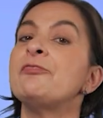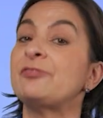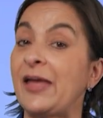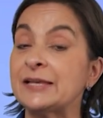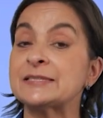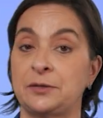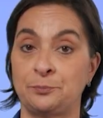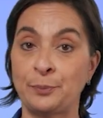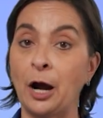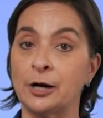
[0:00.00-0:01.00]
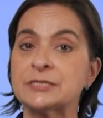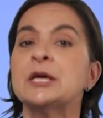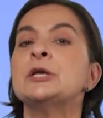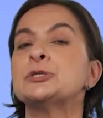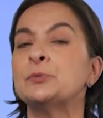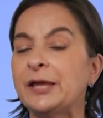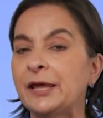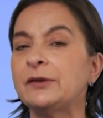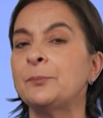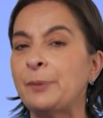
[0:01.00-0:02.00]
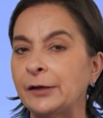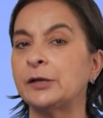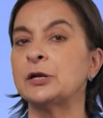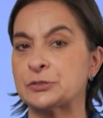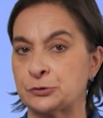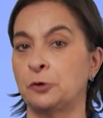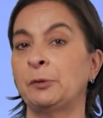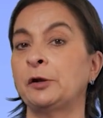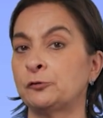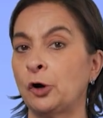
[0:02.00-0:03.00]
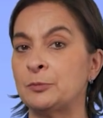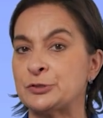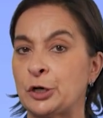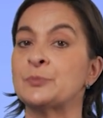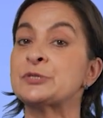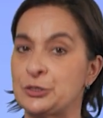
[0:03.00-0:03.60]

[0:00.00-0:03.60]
thanks in part to independent assortment of chromosomes